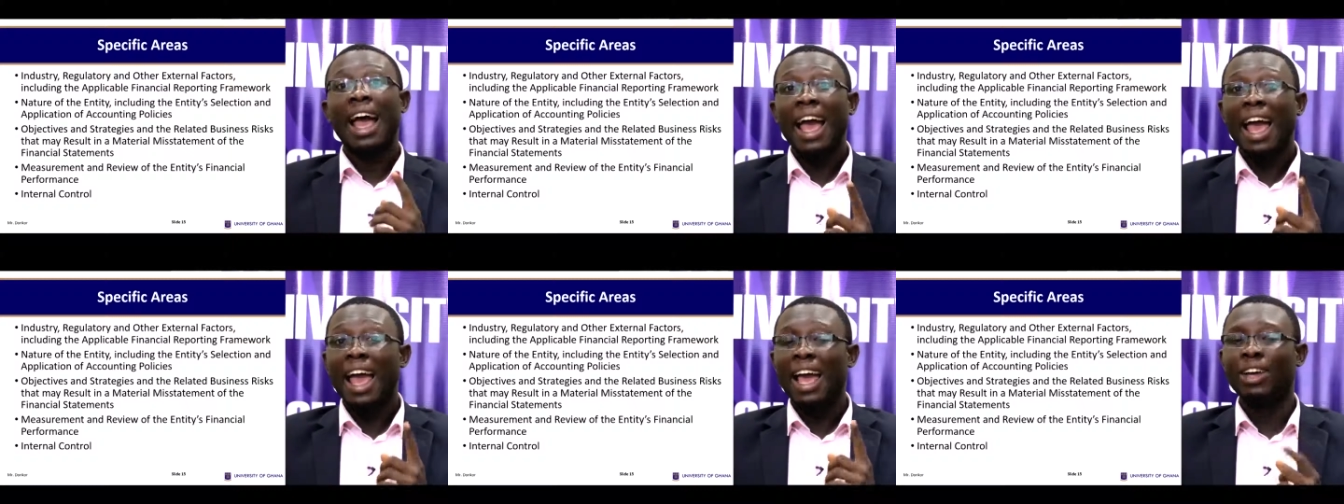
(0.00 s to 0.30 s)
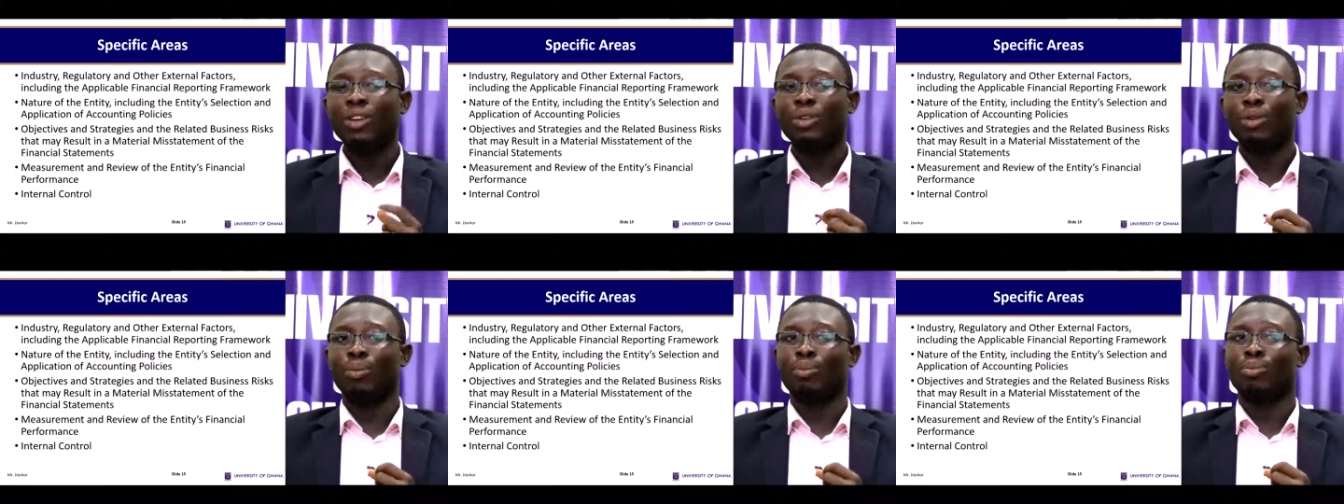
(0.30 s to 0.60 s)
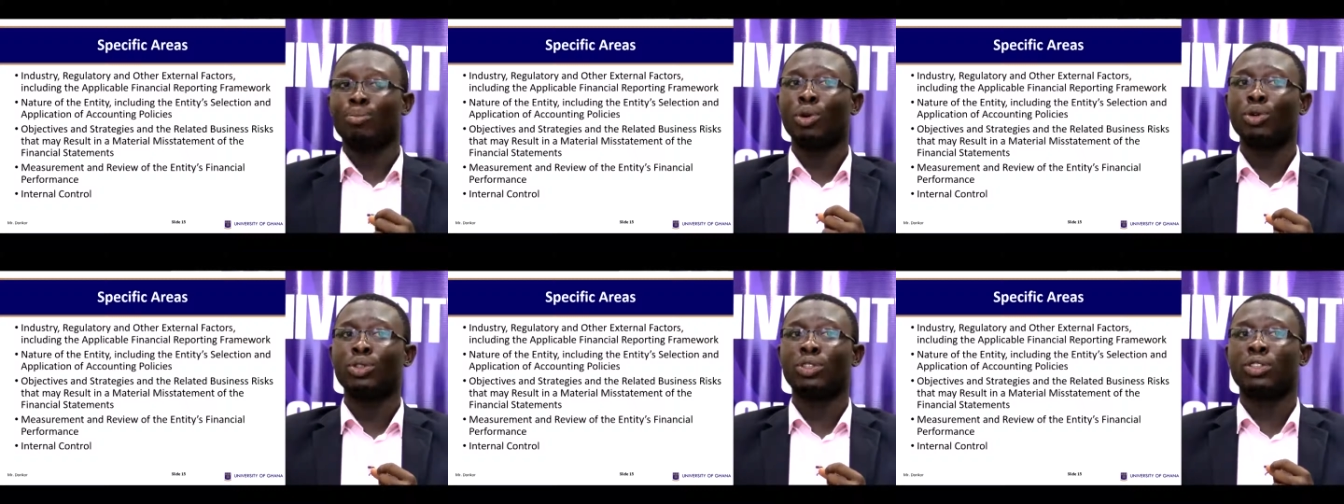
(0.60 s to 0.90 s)
and
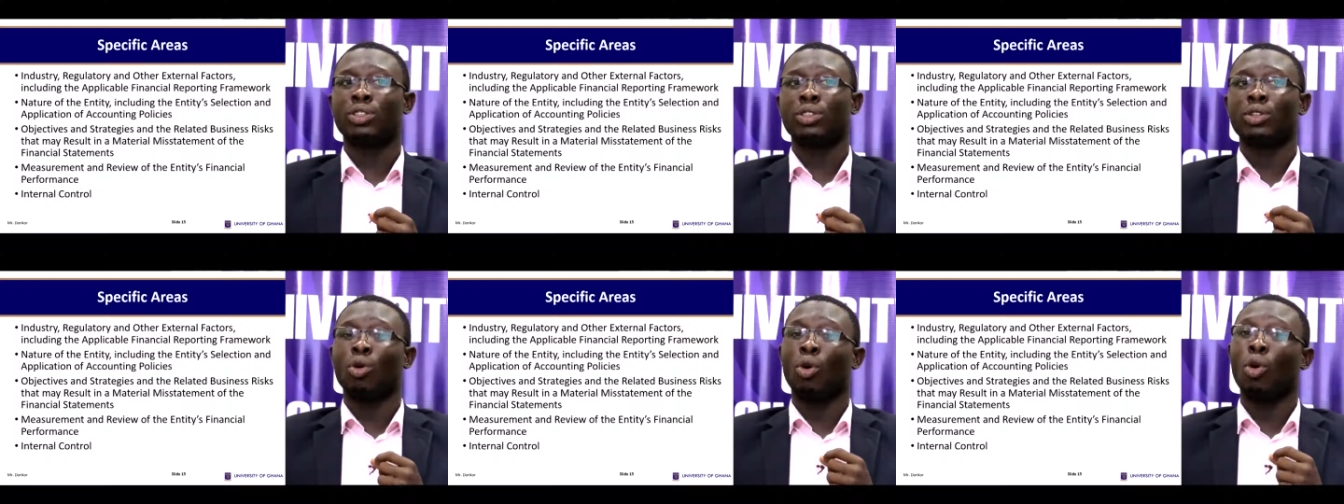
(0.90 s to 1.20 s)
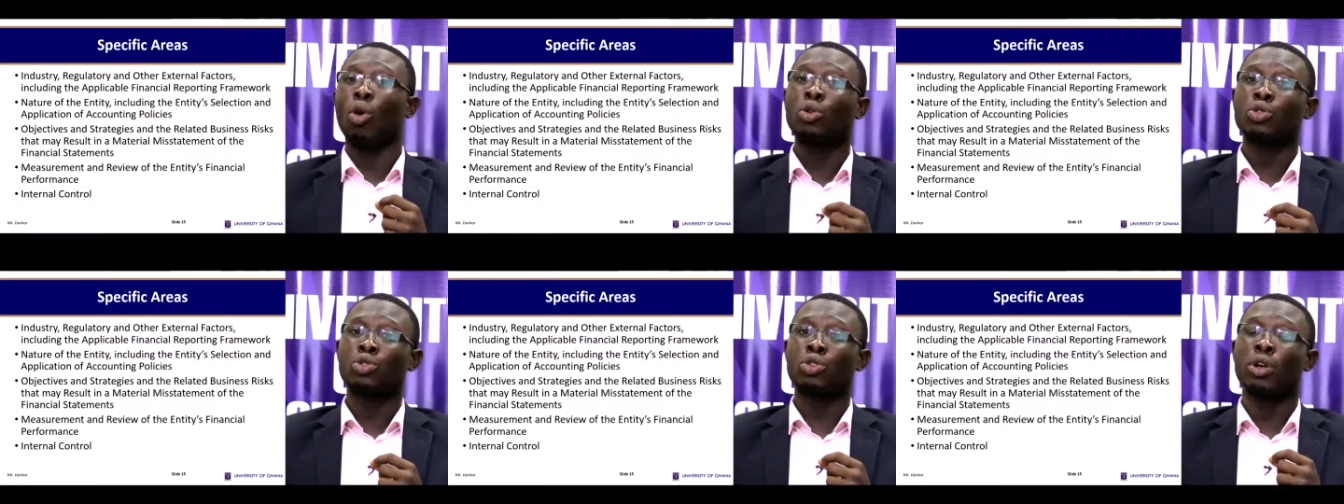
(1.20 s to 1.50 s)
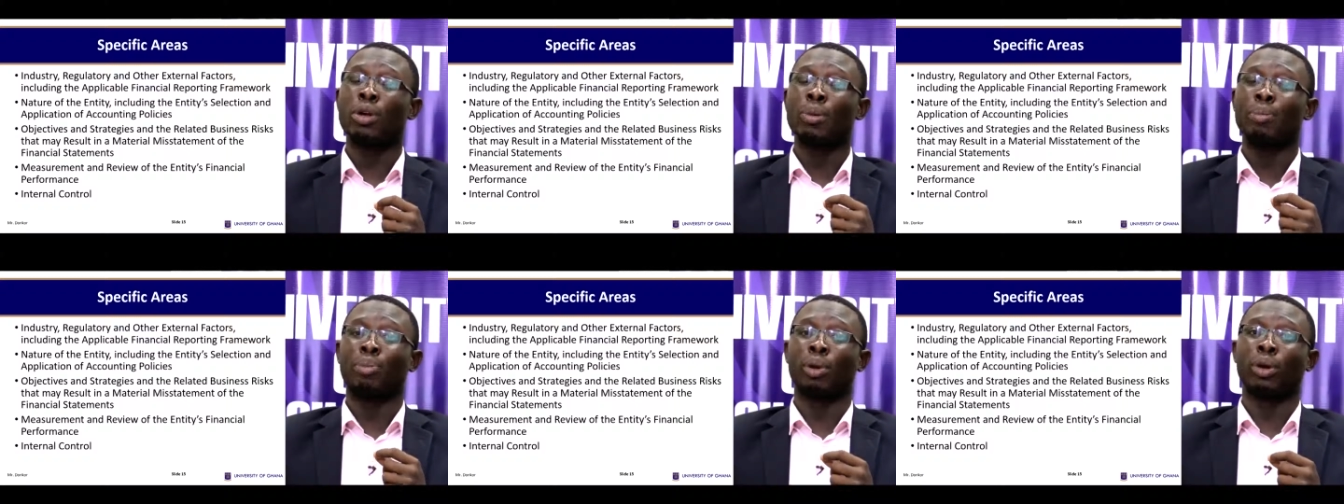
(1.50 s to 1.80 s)
most also
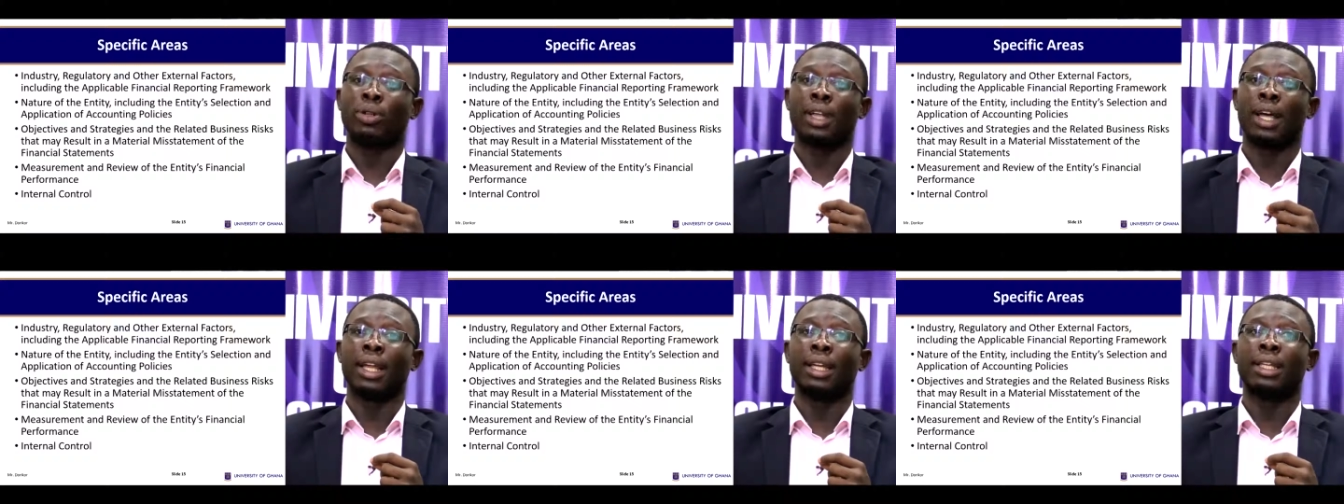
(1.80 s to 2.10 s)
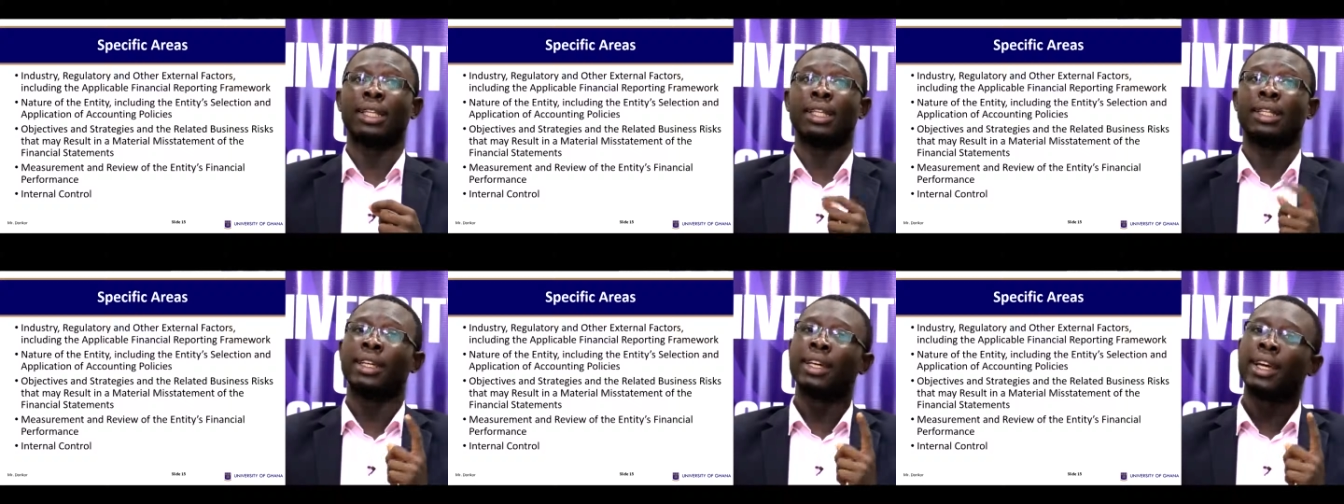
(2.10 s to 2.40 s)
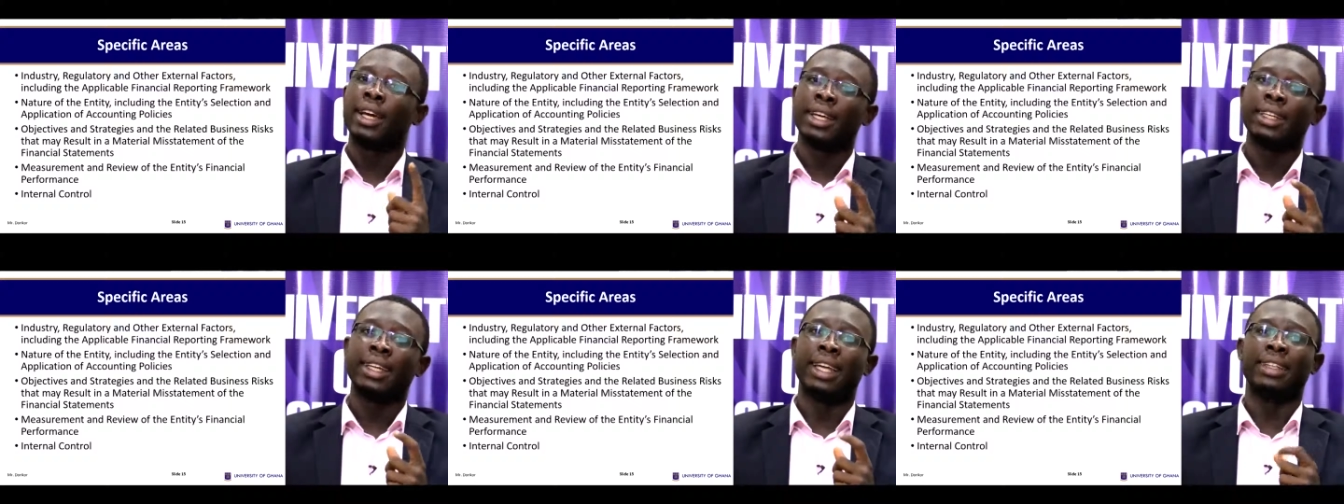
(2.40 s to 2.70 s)
importantly,
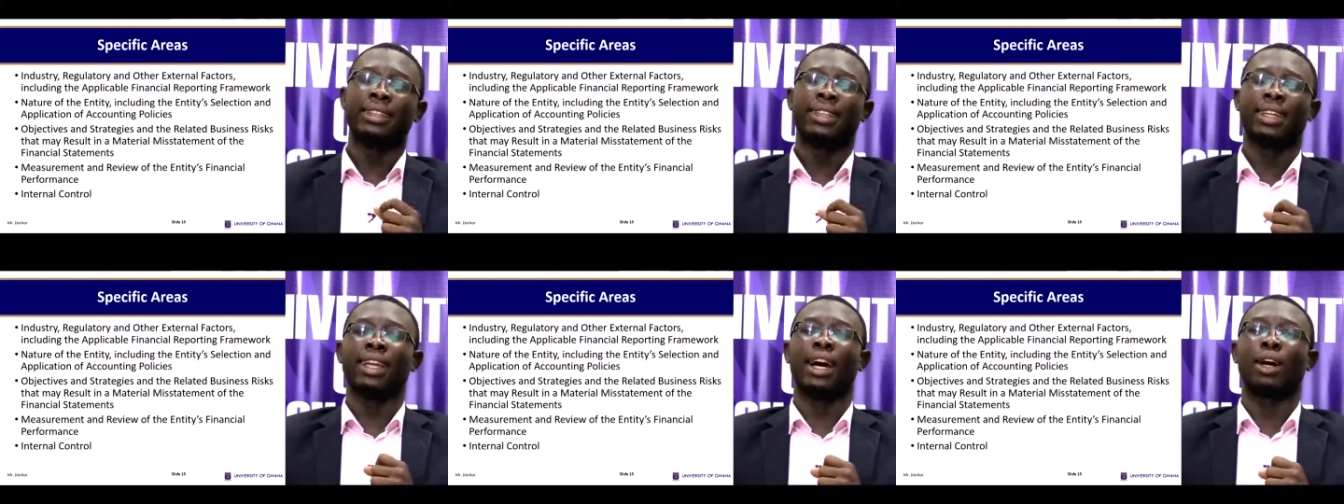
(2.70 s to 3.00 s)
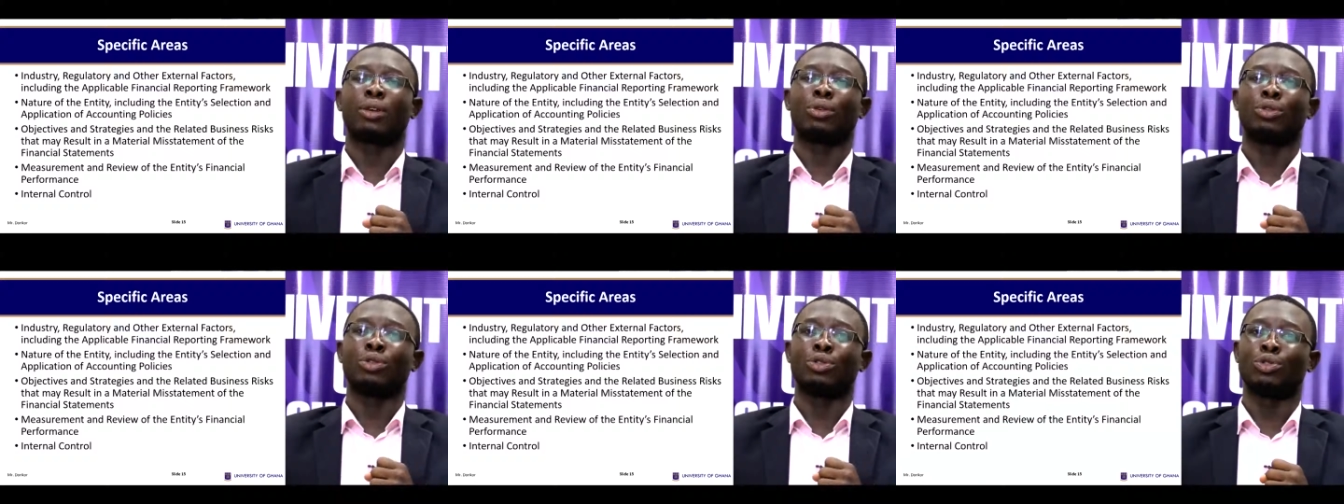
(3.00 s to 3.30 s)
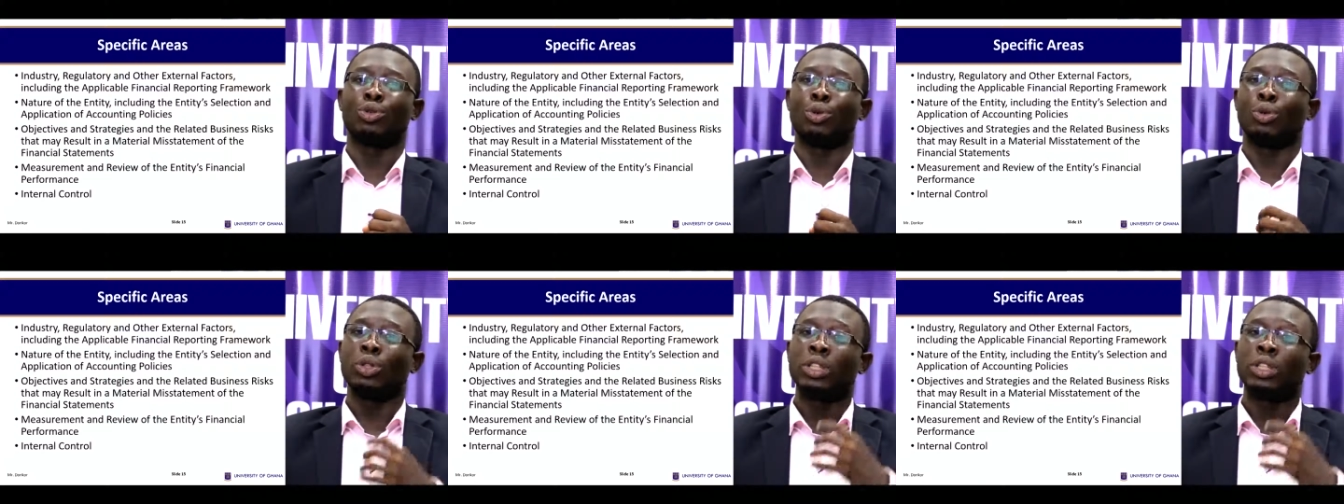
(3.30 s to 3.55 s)
the internal control.